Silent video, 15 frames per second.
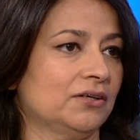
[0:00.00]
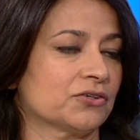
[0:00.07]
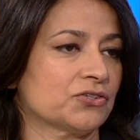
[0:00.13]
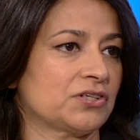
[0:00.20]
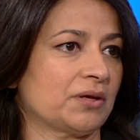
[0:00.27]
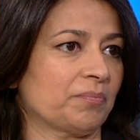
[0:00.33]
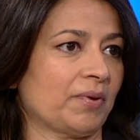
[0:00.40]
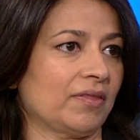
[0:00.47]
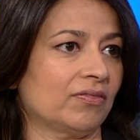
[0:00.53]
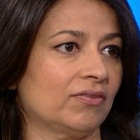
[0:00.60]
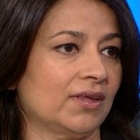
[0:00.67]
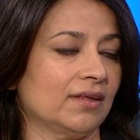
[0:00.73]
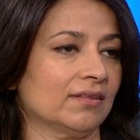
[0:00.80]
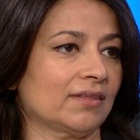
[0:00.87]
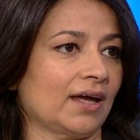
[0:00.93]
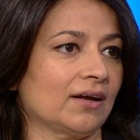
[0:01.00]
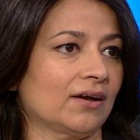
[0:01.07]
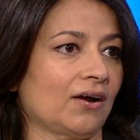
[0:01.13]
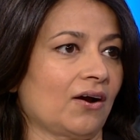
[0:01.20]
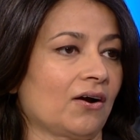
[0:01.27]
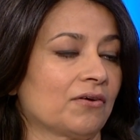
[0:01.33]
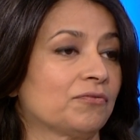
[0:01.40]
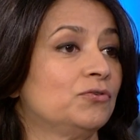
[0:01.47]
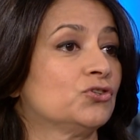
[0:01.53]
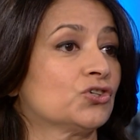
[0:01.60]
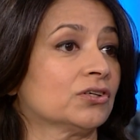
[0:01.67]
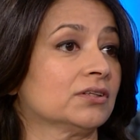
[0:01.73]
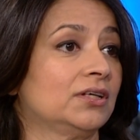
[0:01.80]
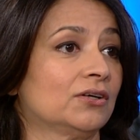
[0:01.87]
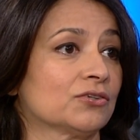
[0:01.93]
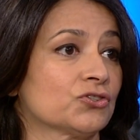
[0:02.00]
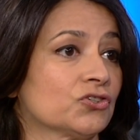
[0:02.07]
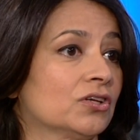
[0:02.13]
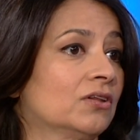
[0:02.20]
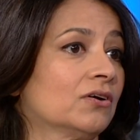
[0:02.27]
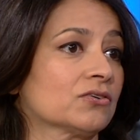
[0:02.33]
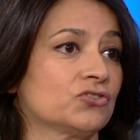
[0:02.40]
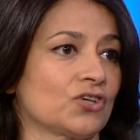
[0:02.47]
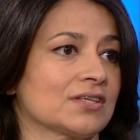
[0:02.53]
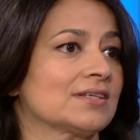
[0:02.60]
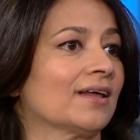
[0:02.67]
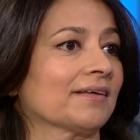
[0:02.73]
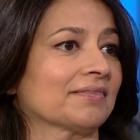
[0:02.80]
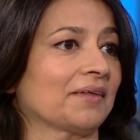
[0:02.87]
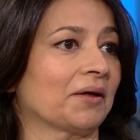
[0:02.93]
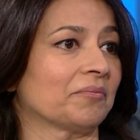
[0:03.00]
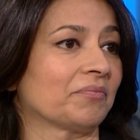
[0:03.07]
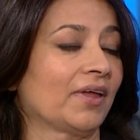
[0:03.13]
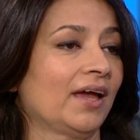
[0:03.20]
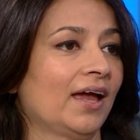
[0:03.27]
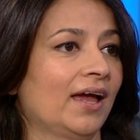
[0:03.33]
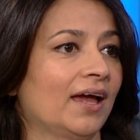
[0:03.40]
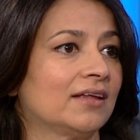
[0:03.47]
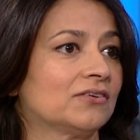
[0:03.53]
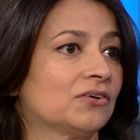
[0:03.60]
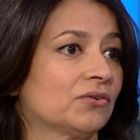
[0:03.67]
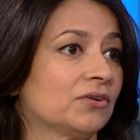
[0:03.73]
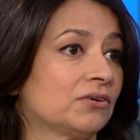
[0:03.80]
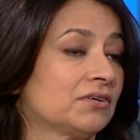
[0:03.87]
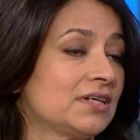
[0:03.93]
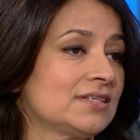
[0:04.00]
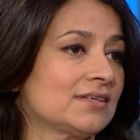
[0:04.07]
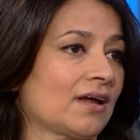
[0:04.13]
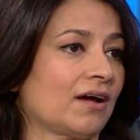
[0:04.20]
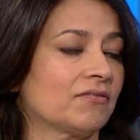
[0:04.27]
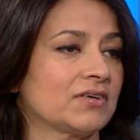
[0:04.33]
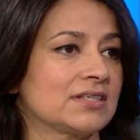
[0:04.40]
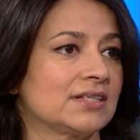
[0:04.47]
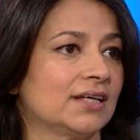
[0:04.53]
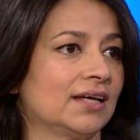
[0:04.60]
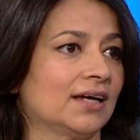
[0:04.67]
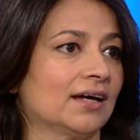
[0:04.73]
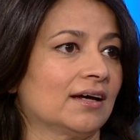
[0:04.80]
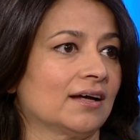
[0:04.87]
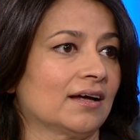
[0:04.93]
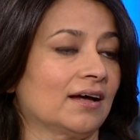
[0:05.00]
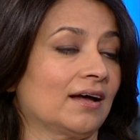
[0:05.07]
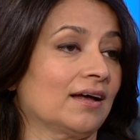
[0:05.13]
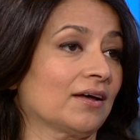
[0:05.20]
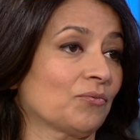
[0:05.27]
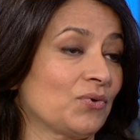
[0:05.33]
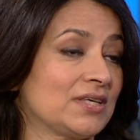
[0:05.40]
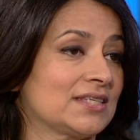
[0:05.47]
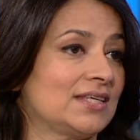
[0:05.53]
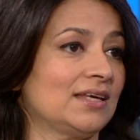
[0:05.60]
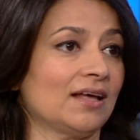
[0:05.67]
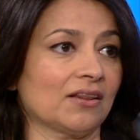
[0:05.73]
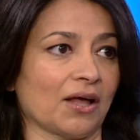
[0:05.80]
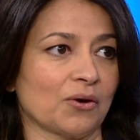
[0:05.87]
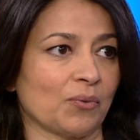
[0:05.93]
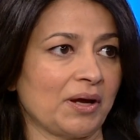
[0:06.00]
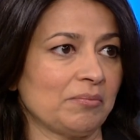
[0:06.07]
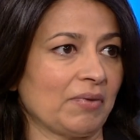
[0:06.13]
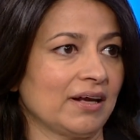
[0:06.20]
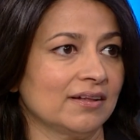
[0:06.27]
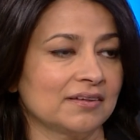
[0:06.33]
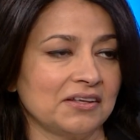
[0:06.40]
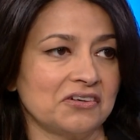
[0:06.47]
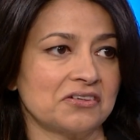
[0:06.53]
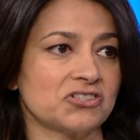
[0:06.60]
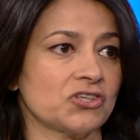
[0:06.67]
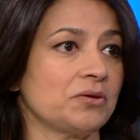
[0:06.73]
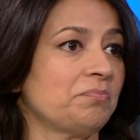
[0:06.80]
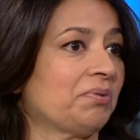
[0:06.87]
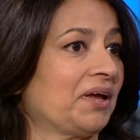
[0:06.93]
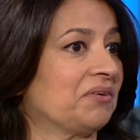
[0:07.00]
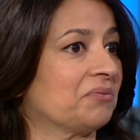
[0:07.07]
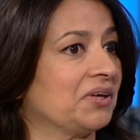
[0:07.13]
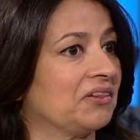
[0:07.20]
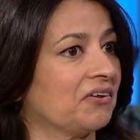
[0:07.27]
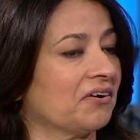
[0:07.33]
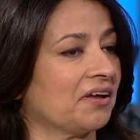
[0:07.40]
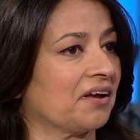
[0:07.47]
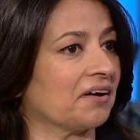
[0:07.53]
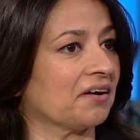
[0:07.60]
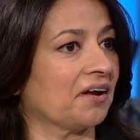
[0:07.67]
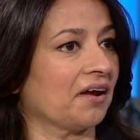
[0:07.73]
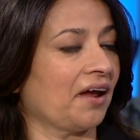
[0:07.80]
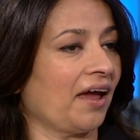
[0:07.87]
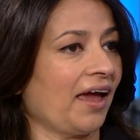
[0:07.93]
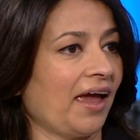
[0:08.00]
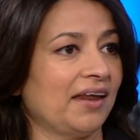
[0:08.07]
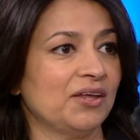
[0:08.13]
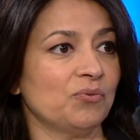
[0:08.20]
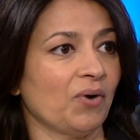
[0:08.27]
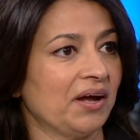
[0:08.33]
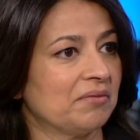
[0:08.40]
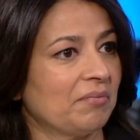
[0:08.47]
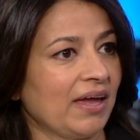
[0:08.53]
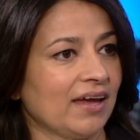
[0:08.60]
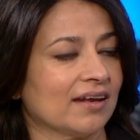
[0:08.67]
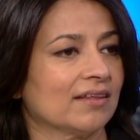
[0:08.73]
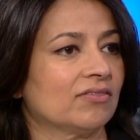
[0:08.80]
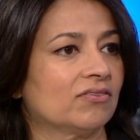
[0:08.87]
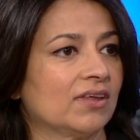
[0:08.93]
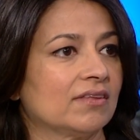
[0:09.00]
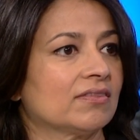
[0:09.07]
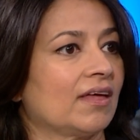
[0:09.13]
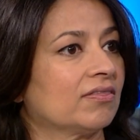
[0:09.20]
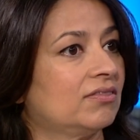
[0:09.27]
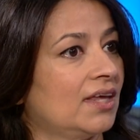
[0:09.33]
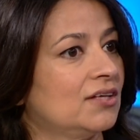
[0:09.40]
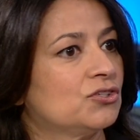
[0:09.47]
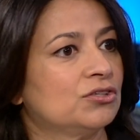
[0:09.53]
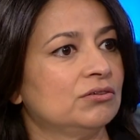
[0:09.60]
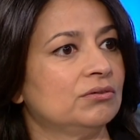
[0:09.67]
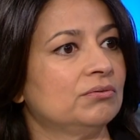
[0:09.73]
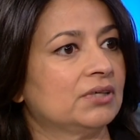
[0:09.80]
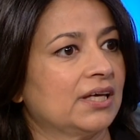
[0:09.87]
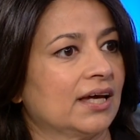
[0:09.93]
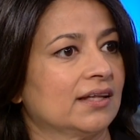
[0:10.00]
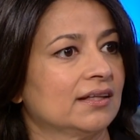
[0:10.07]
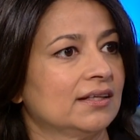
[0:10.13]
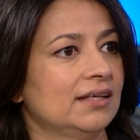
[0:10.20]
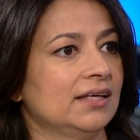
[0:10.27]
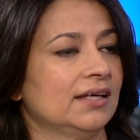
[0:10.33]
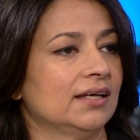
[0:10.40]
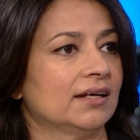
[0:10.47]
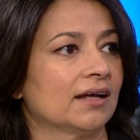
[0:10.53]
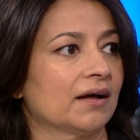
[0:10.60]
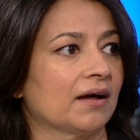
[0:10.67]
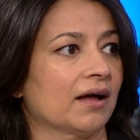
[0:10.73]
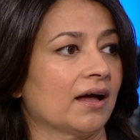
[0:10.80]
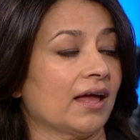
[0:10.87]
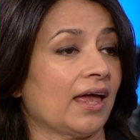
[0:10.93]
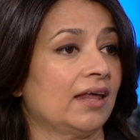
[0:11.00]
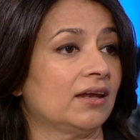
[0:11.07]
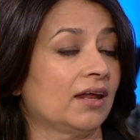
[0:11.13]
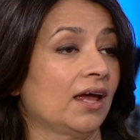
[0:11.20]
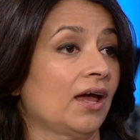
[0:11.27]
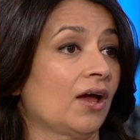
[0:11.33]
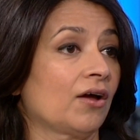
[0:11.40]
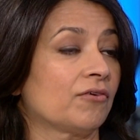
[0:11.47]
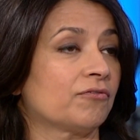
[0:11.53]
in leadership and think that our future leaders should look just like that. And so there is obviously, uh, we see a lot of white men in leadership, and we look at any white man and think that they too can lead. Uh, and